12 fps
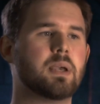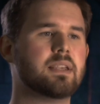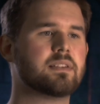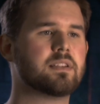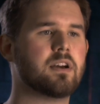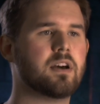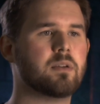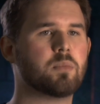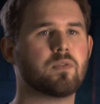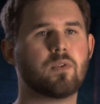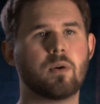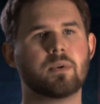based on
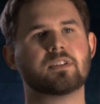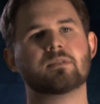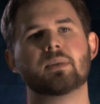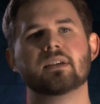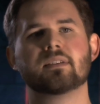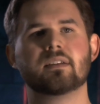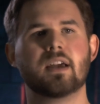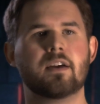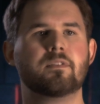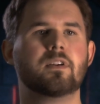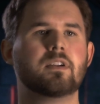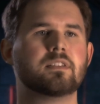performance, it's based on
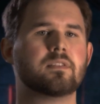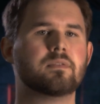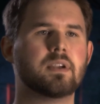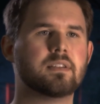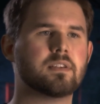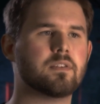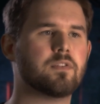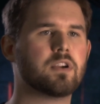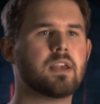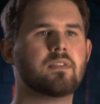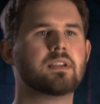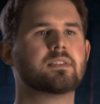effort, it's a, it's a
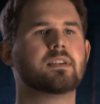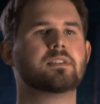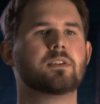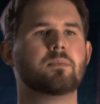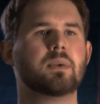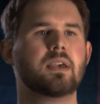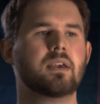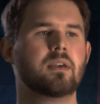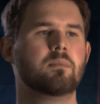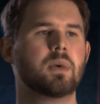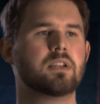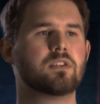forgiving system
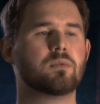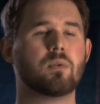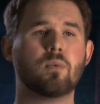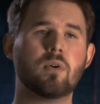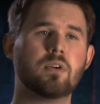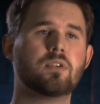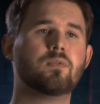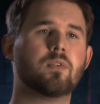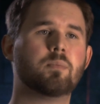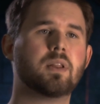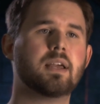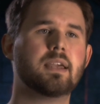meant to reward you
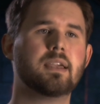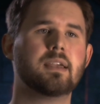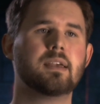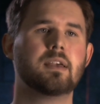for playing